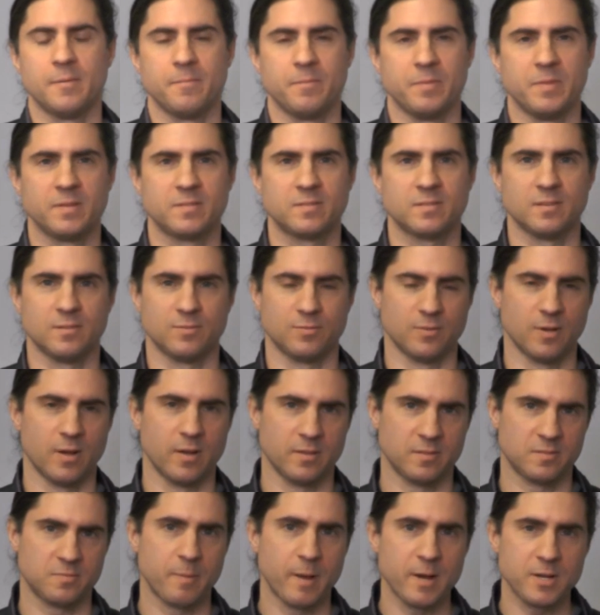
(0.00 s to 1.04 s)
This is
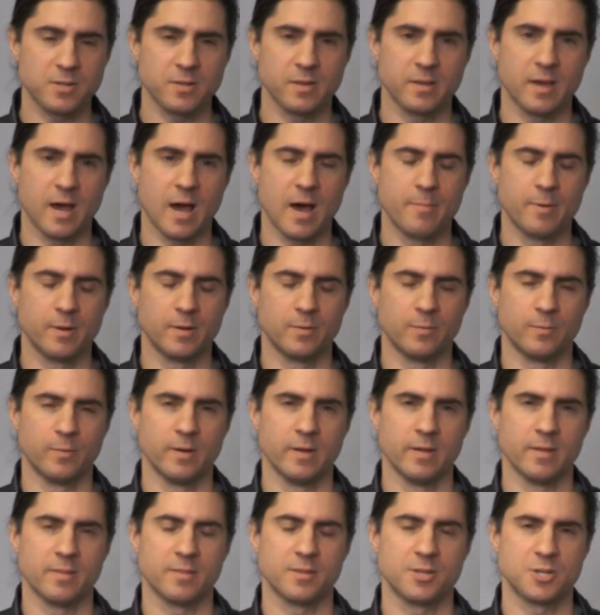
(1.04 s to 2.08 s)
especially common
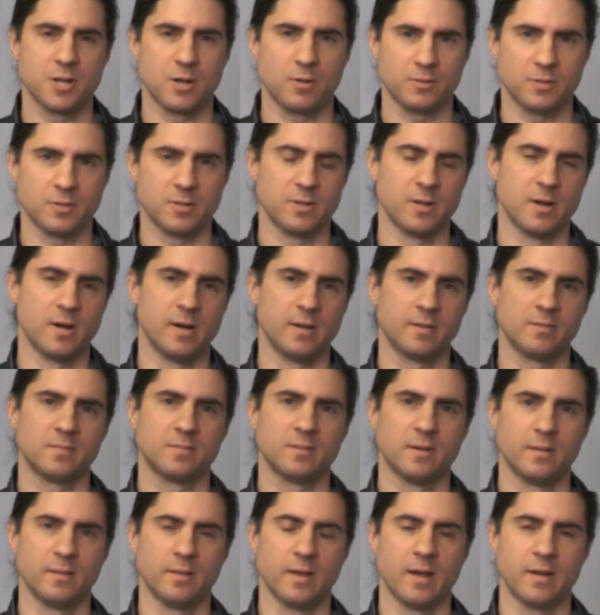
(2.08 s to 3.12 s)
with shelter dogs.
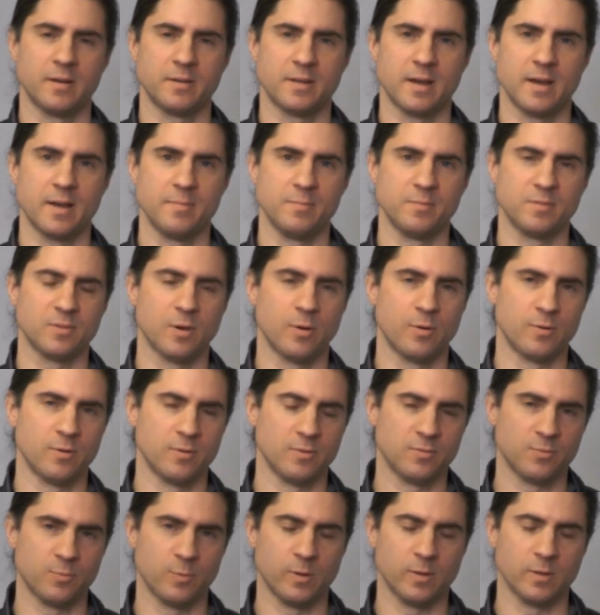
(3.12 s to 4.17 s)
A lot of times
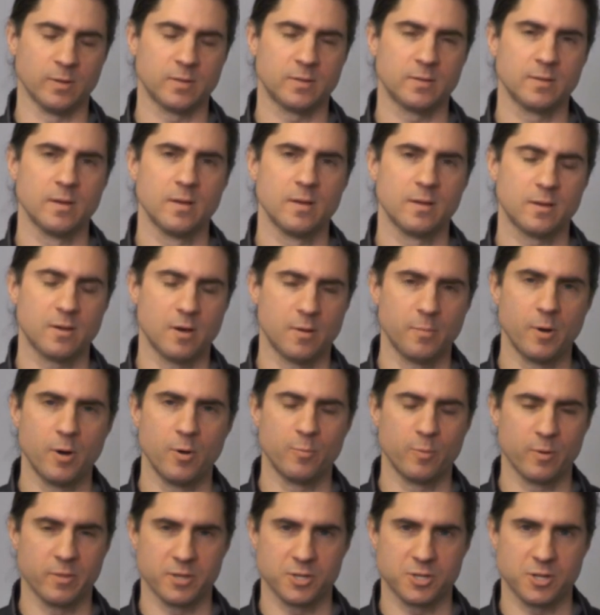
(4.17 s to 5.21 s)
owners will come home
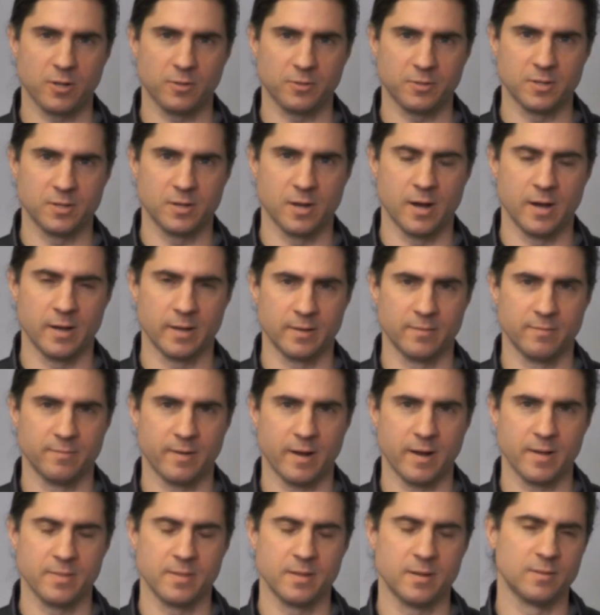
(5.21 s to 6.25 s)
with a shelter dog and
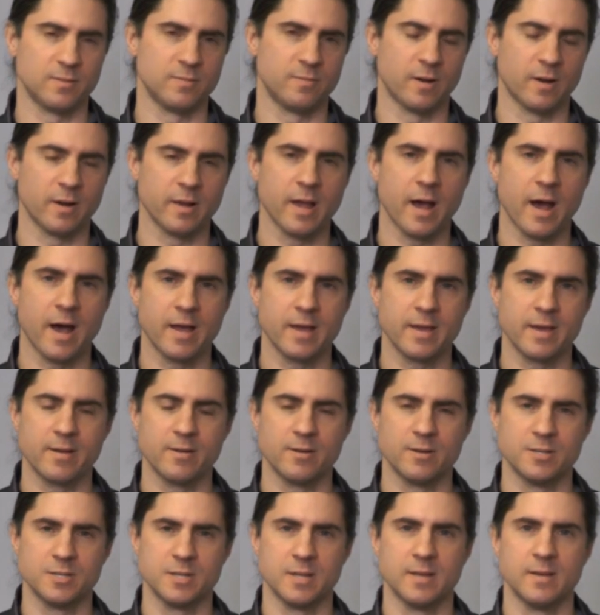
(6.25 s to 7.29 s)
find that it's very high
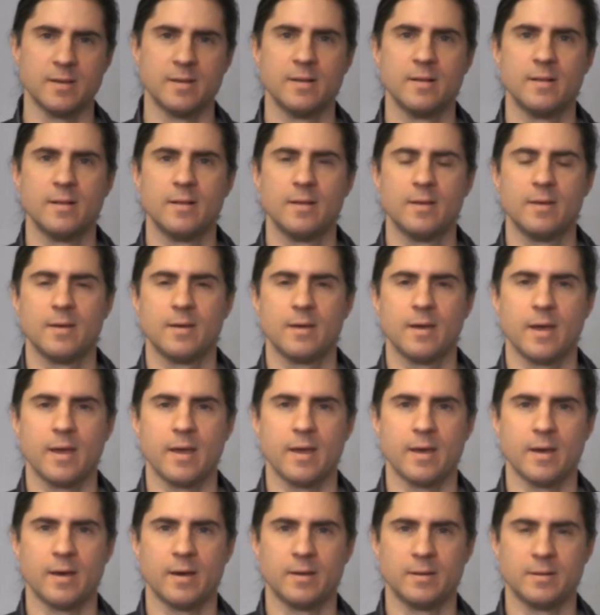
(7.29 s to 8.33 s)
energy
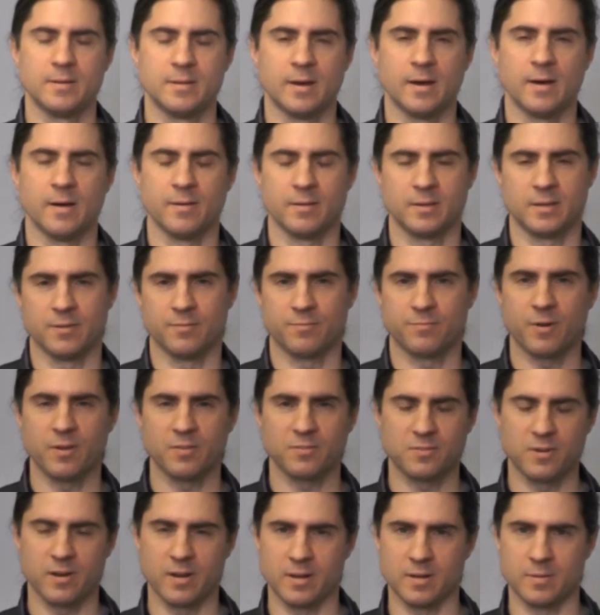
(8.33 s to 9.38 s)
and get
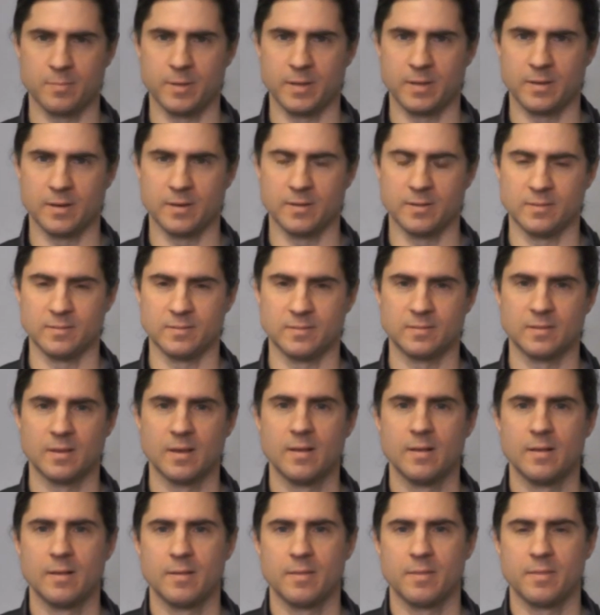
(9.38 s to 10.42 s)
frustrated because
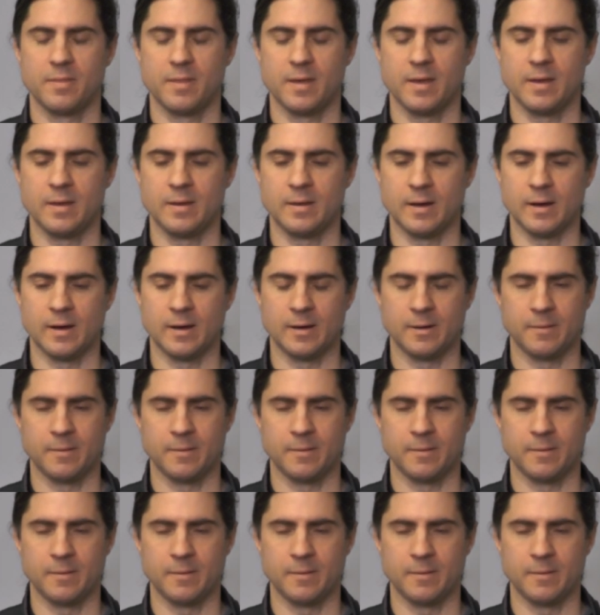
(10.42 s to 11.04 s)
they